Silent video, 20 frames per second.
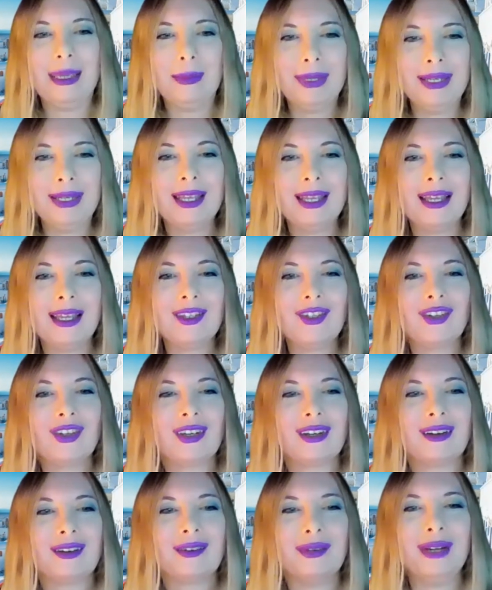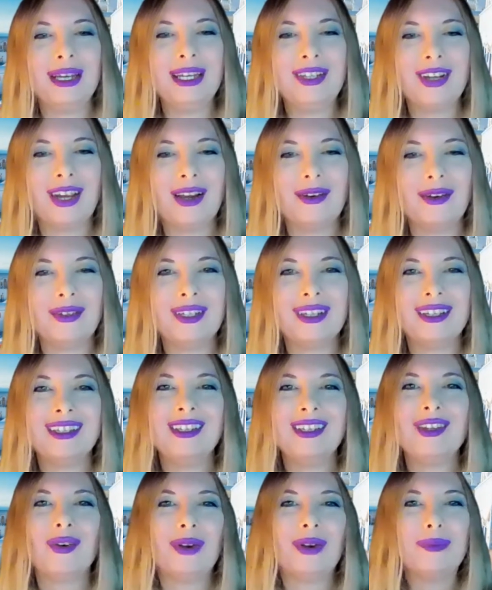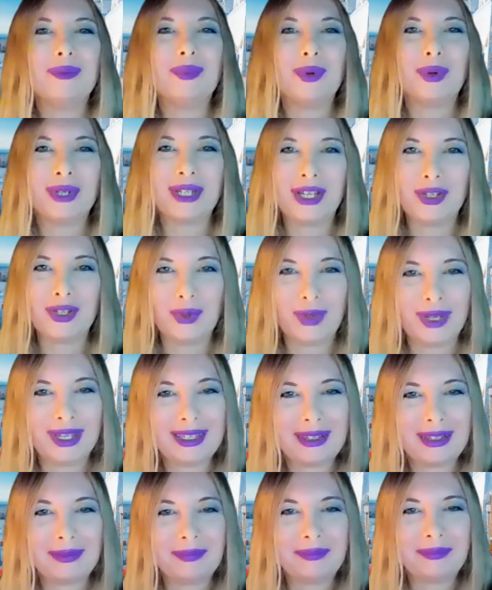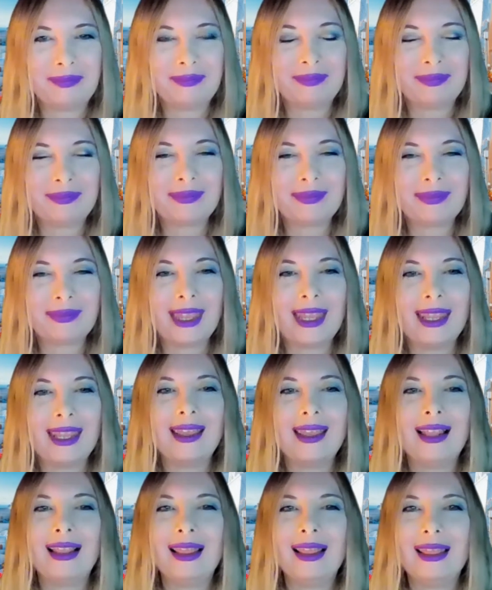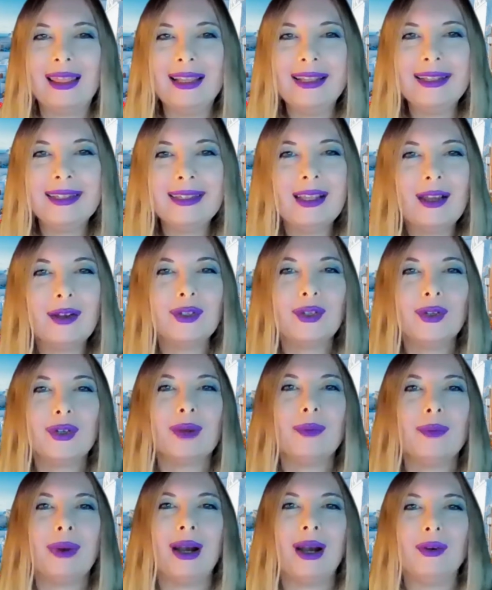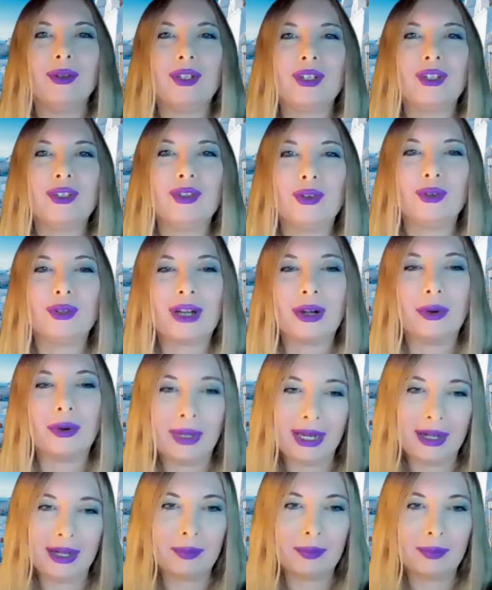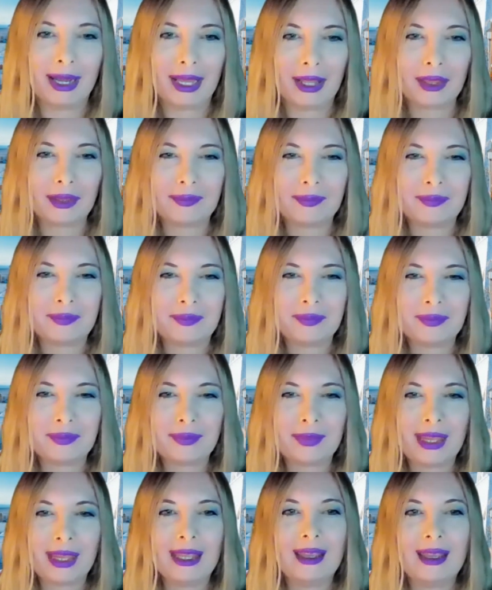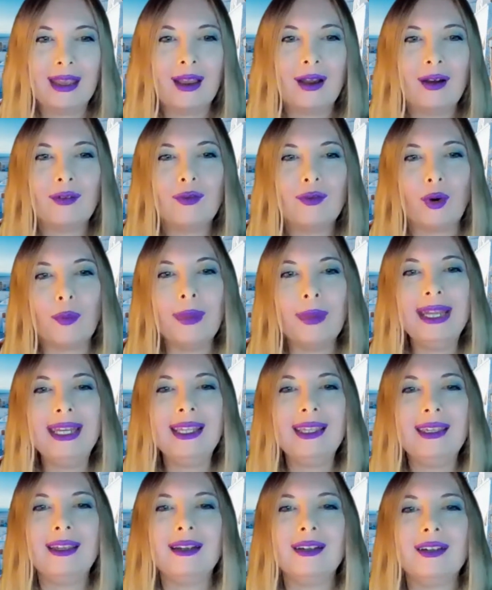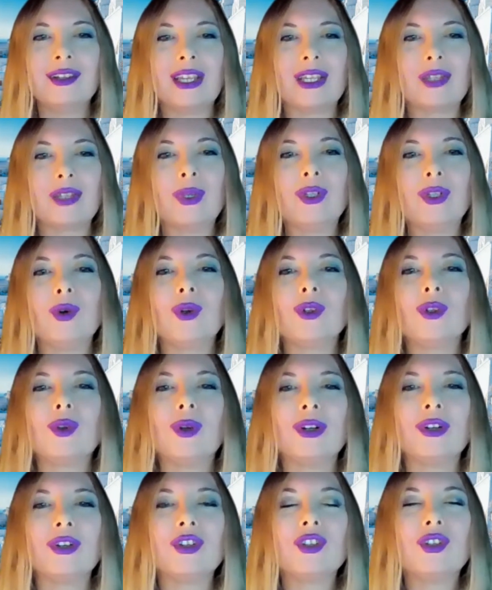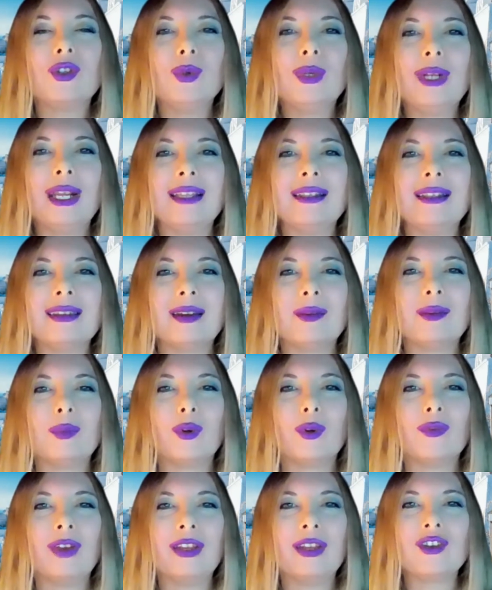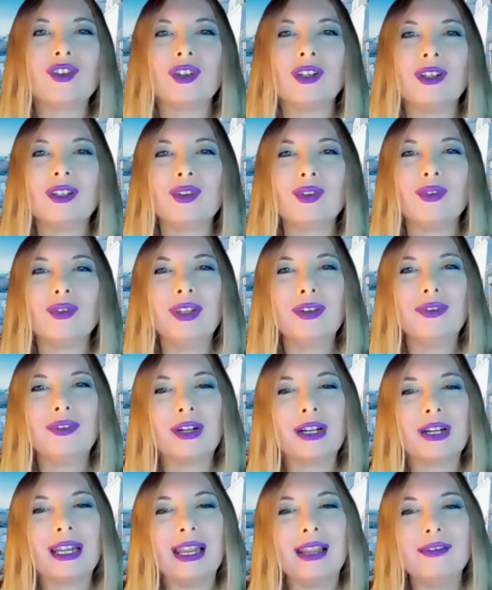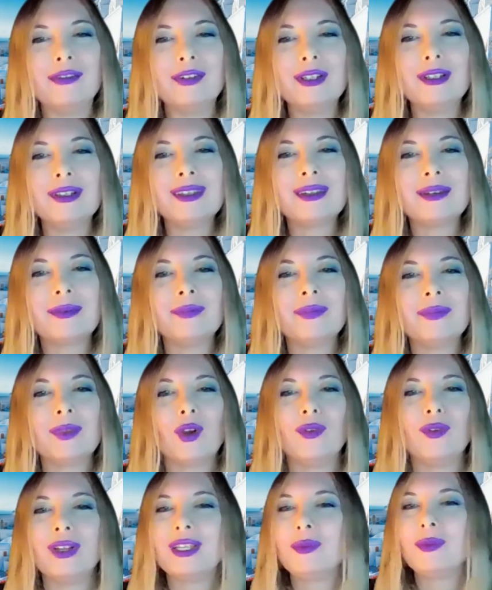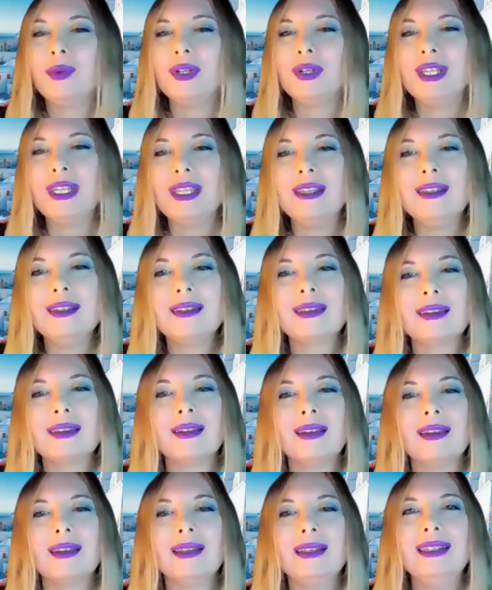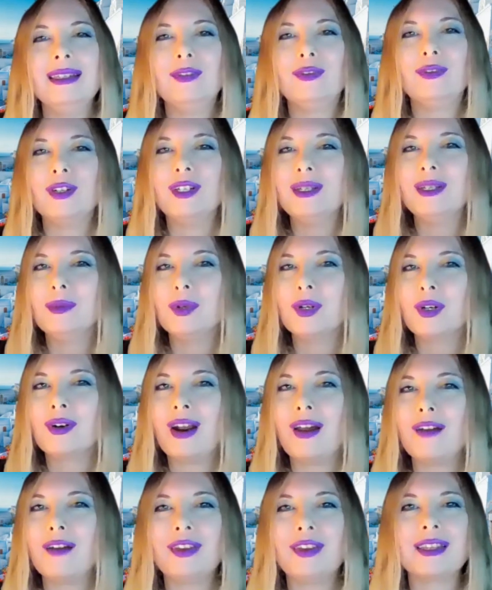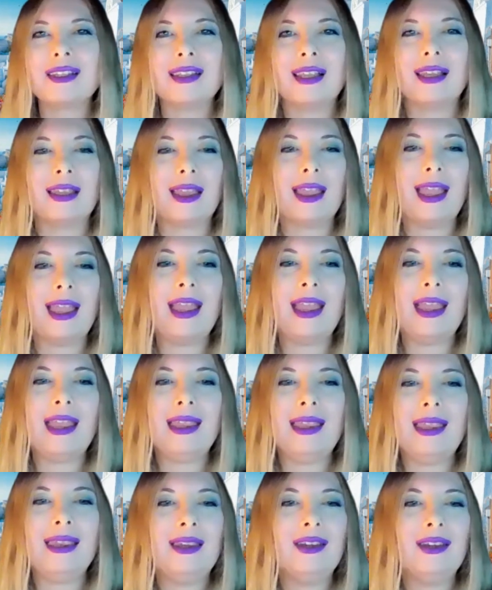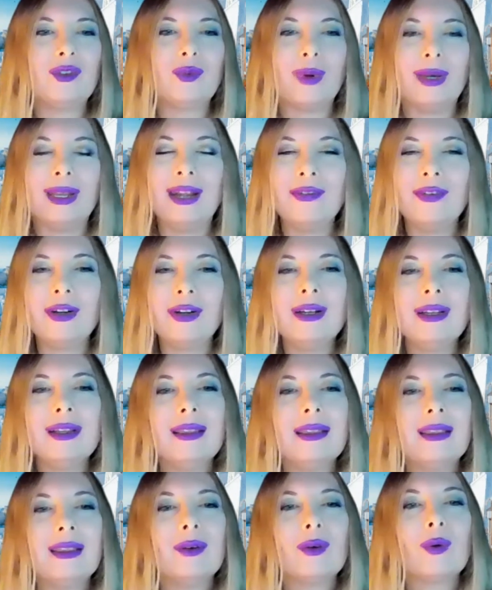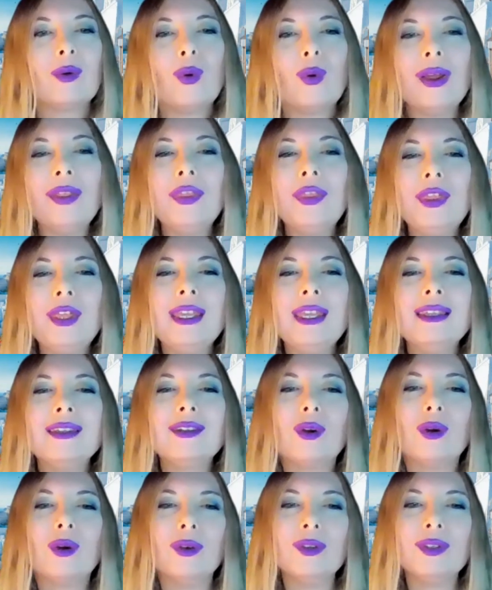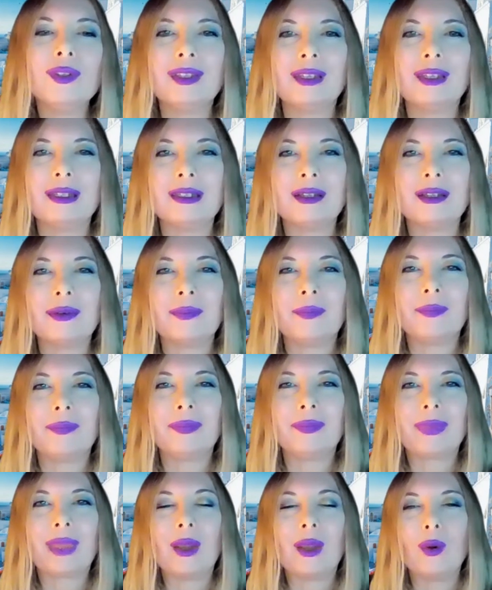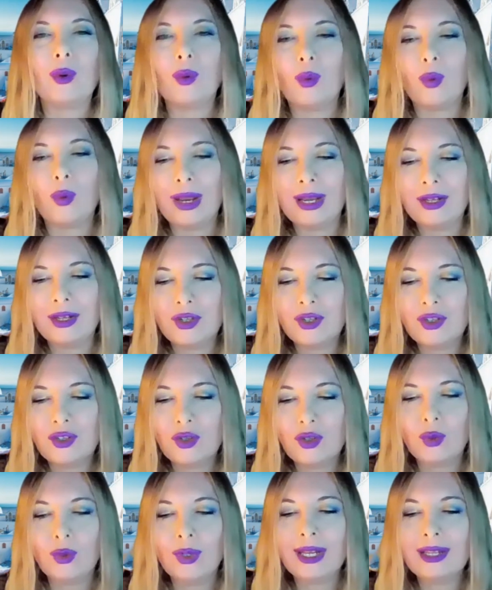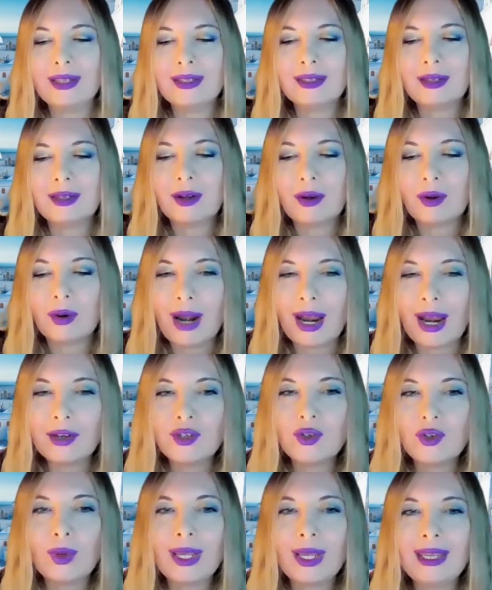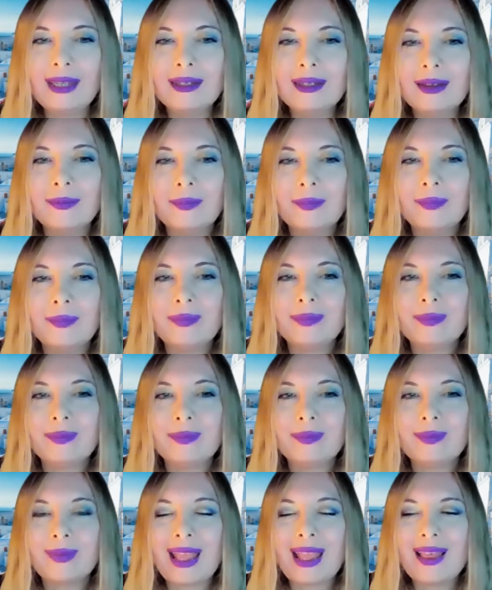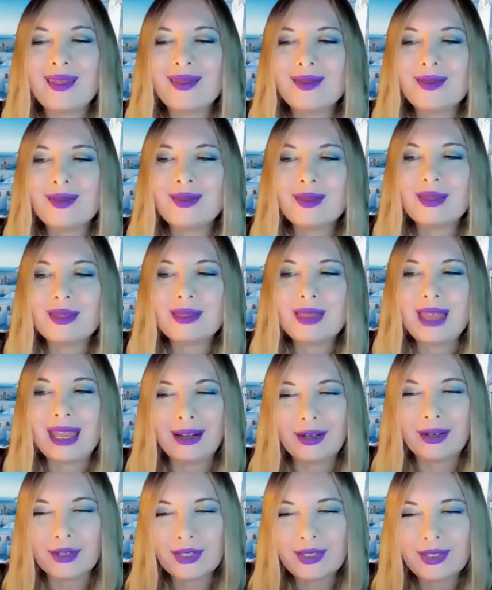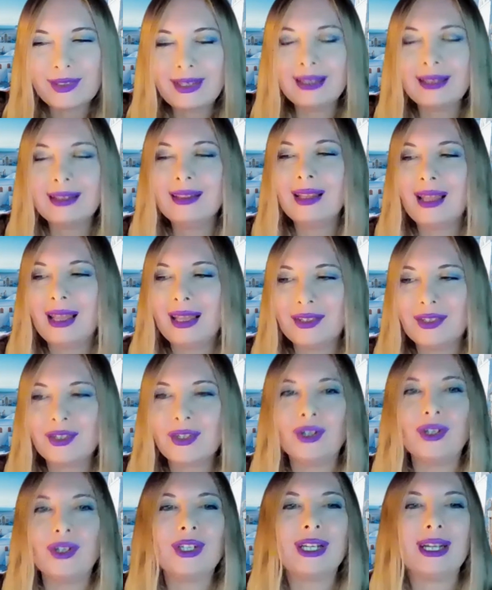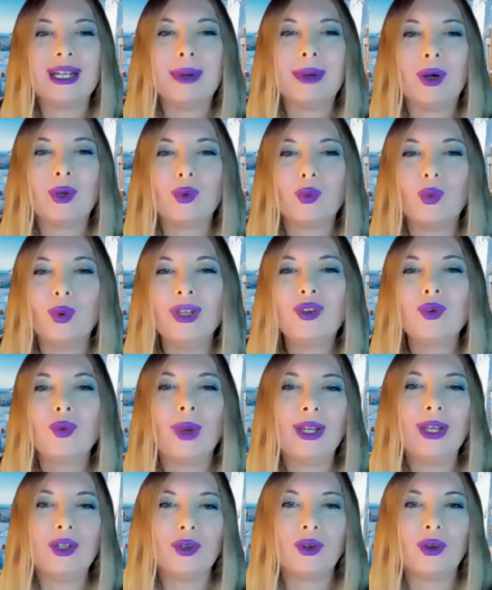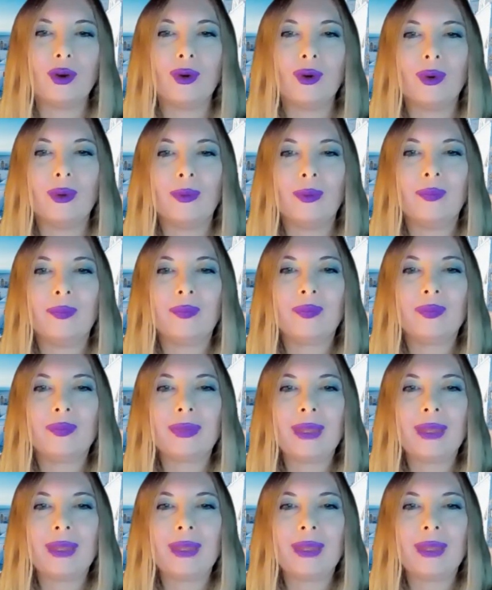keep in touch, reach out, you're important to us. Let's now talk about your career path. For many years, as we talk to our students and professionals of different levels of expertise, different demographics like age, whatever, one thing is constant. When students graduate, they are still uncertain about which way to go.